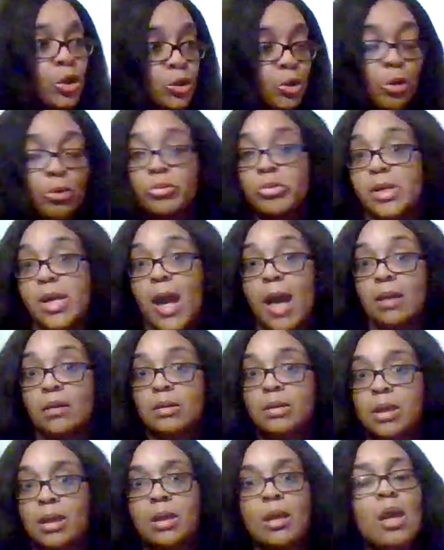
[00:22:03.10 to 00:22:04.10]
your
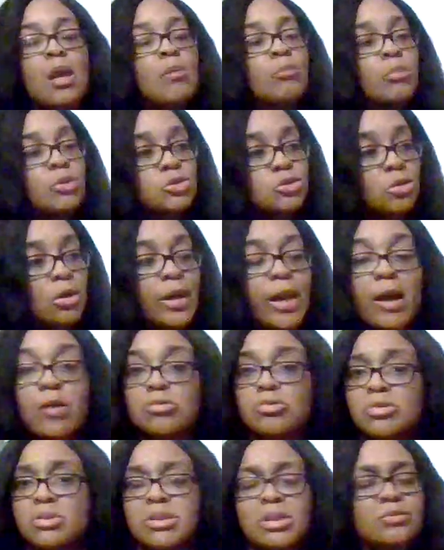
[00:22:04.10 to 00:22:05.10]
reality. But you're
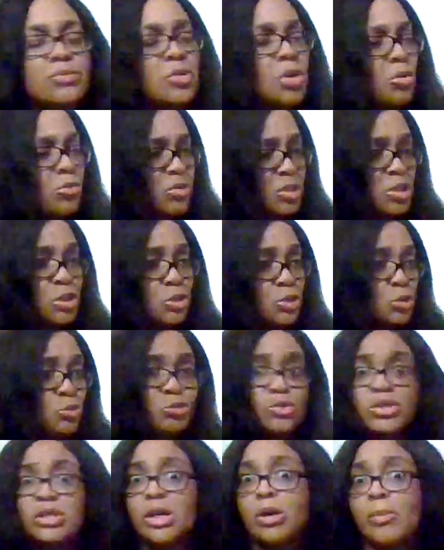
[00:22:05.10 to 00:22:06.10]
allowing yourself to know this
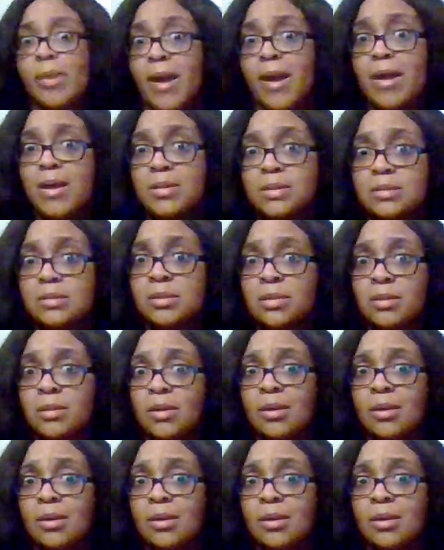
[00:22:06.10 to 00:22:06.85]
too shall pass.